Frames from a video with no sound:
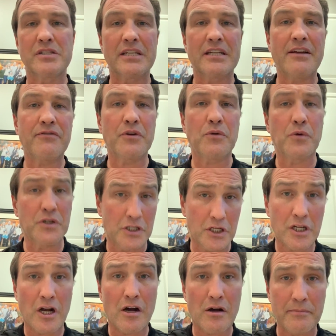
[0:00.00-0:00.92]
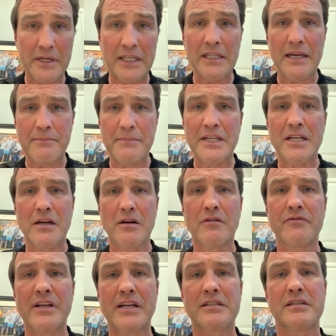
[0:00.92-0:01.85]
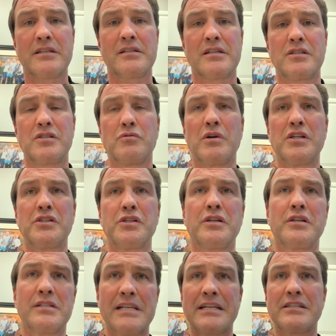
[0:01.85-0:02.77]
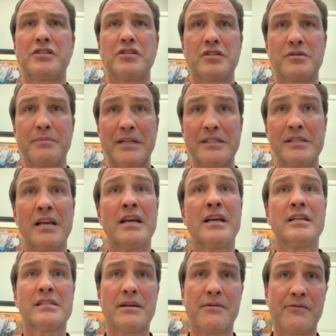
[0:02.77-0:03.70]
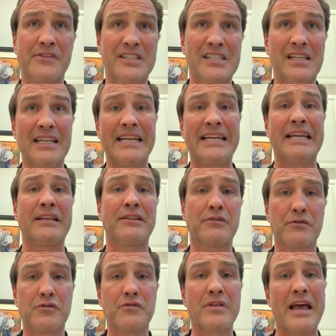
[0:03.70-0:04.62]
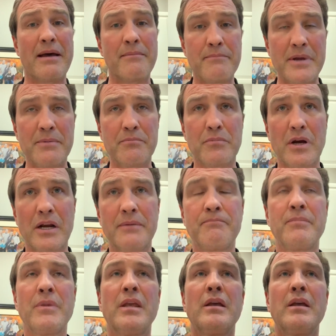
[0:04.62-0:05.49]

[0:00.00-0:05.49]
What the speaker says: I definitely want you to call me and let me know if that's the situation, because that just means some of it's leaking through that membrane.